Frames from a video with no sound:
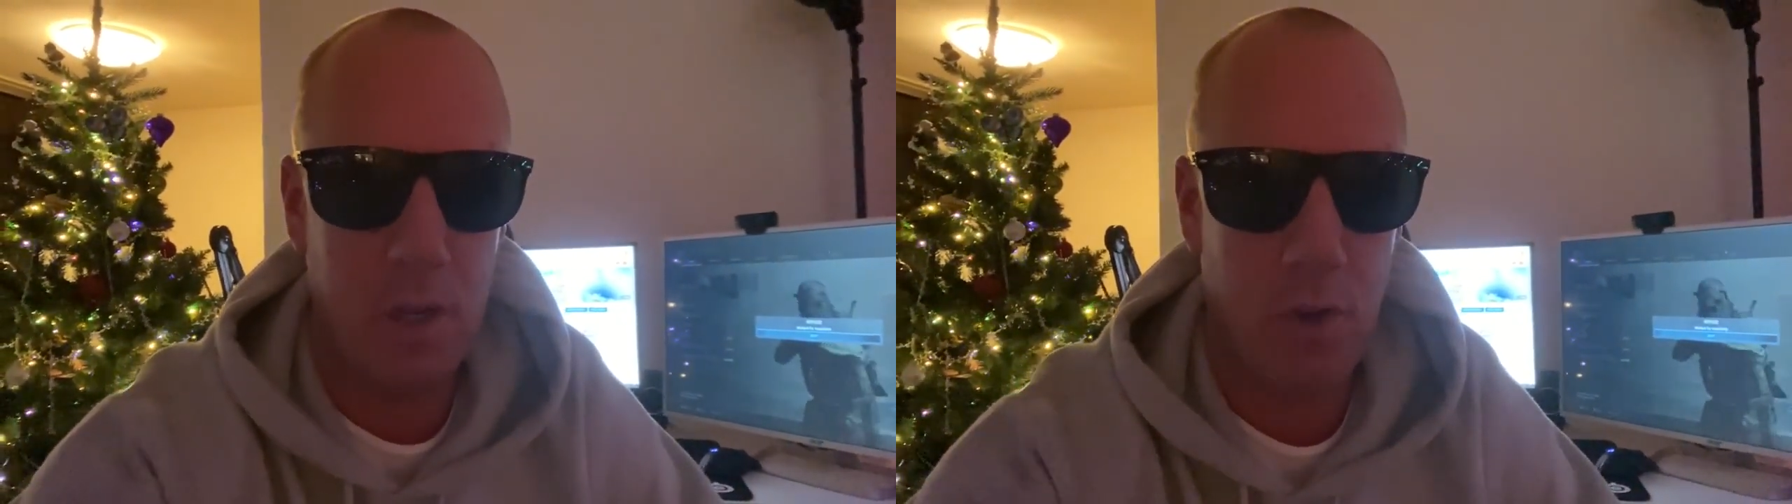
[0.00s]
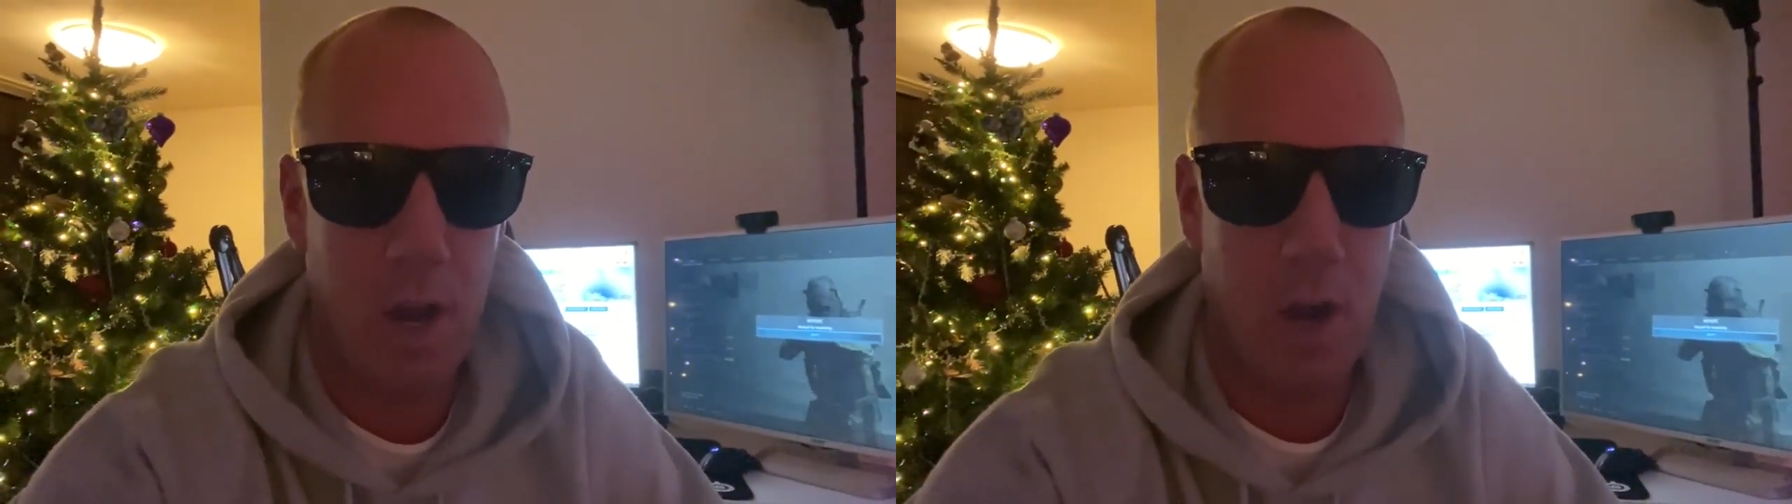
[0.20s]

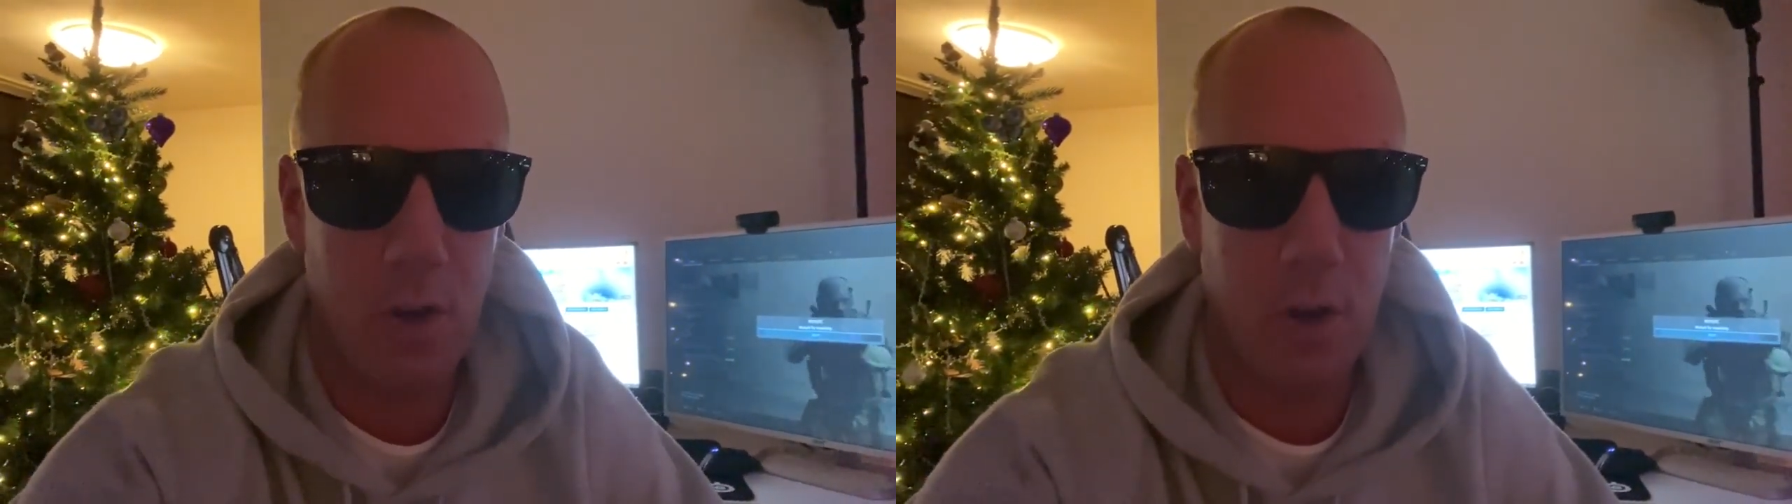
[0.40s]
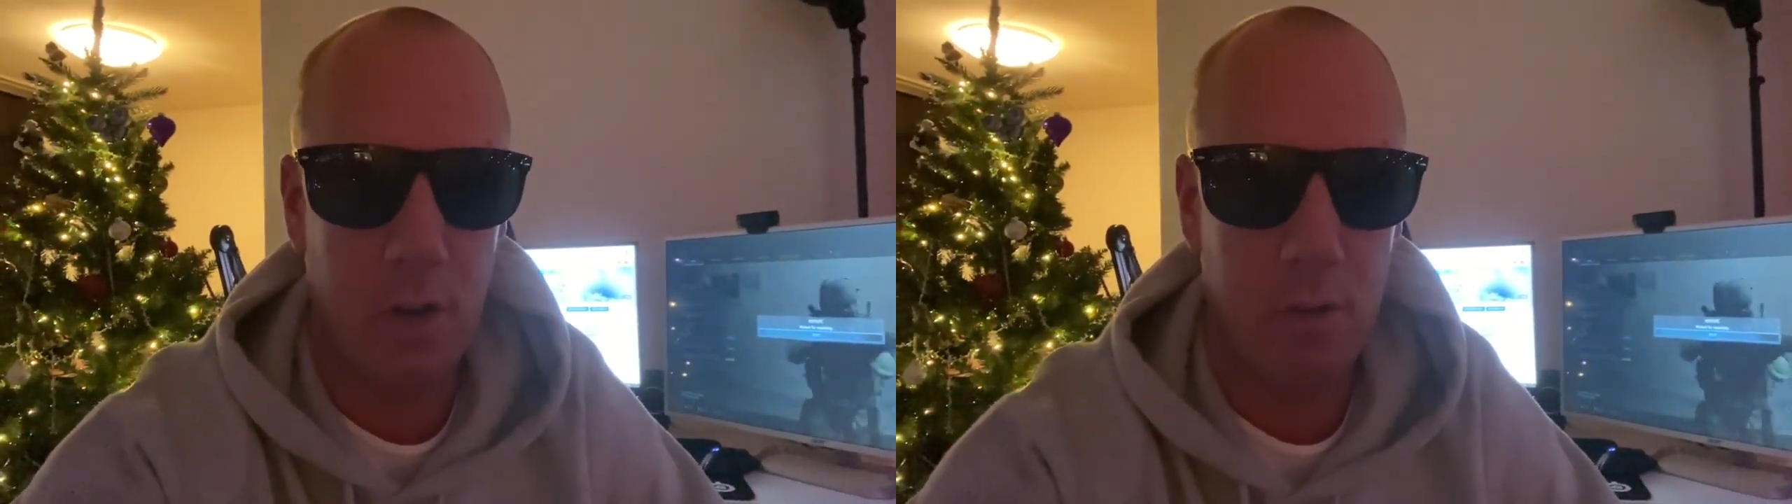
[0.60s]
try-hard
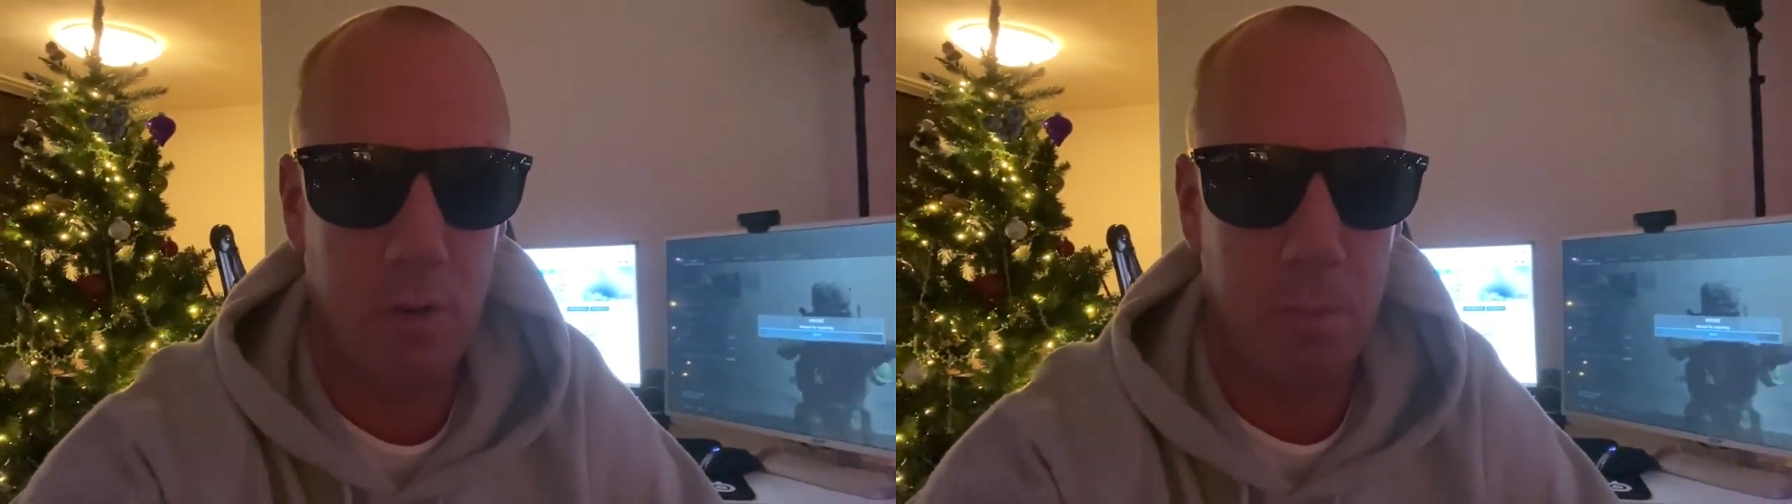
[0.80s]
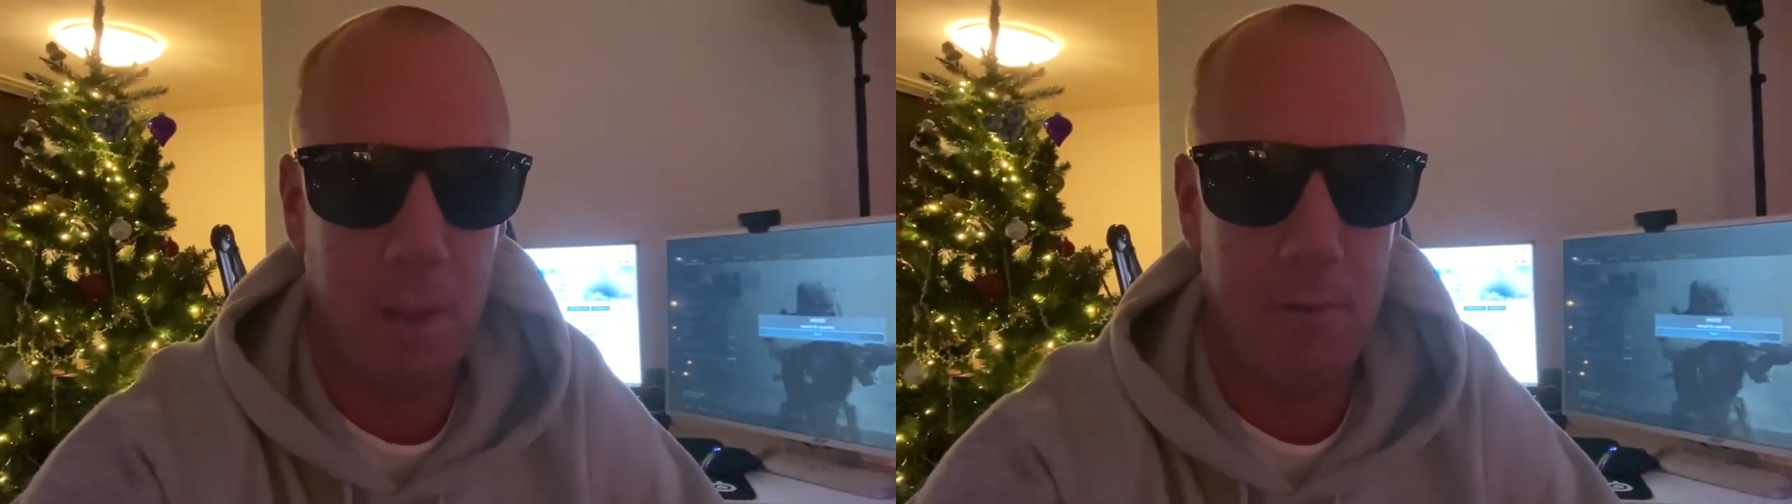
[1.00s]
nerds
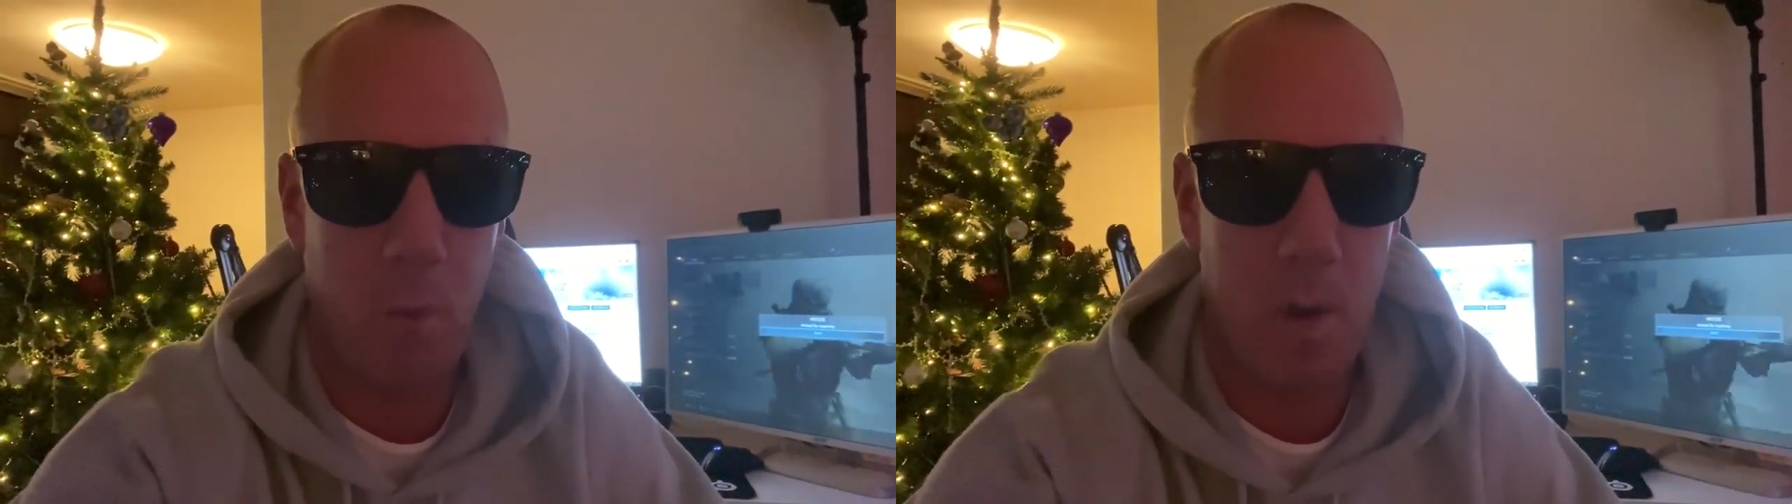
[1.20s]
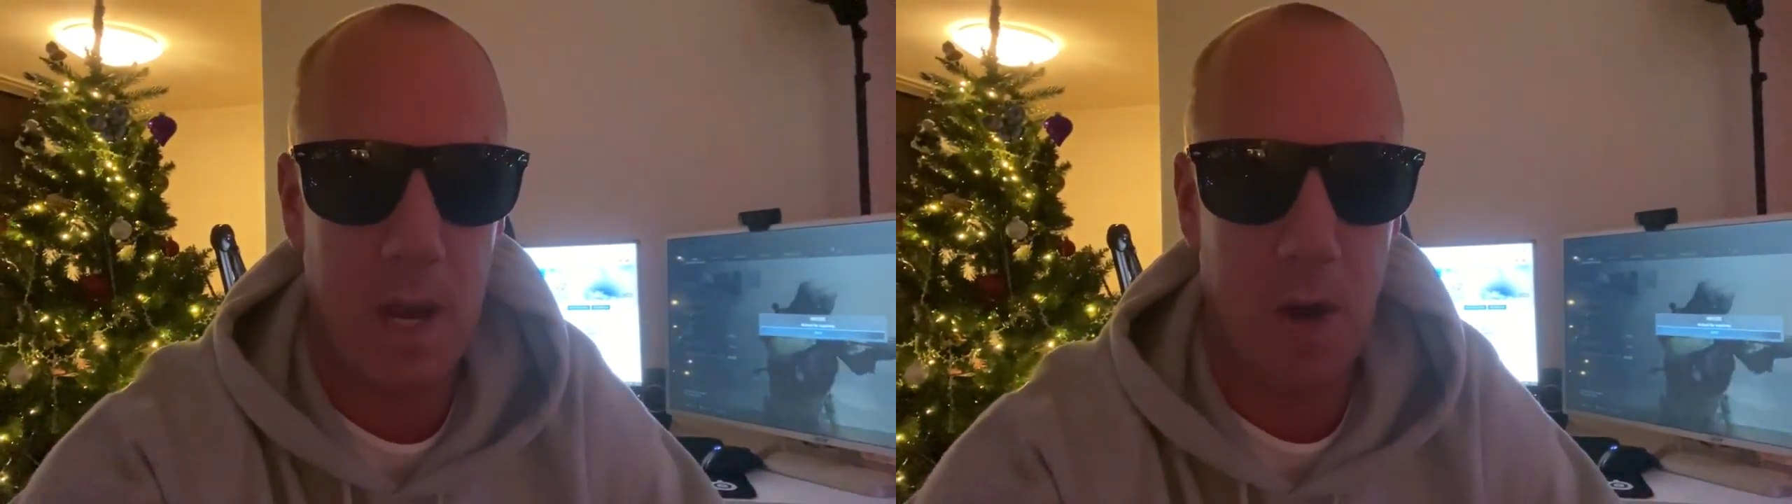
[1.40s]
who play 40